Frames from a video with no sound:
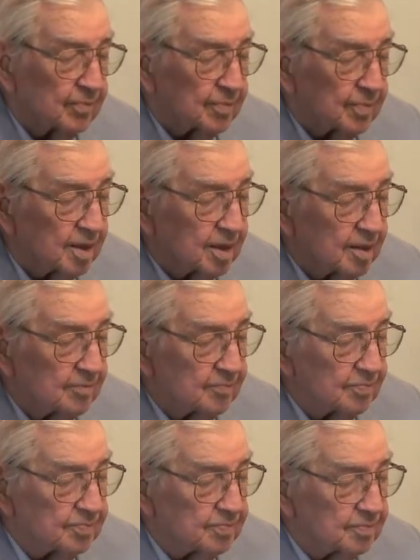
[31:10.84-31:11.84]
You made
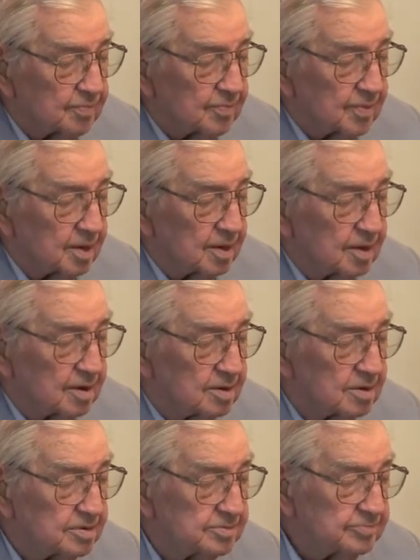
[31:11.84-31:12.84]
some remark to a
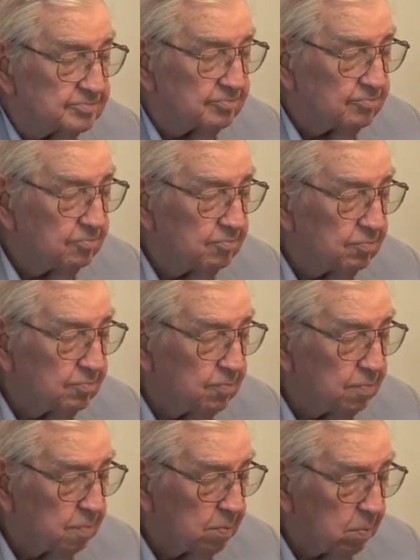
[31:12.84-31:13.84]
friend that if
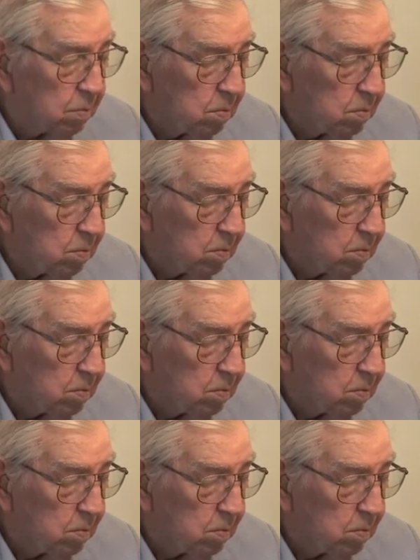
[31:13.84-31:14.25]
that's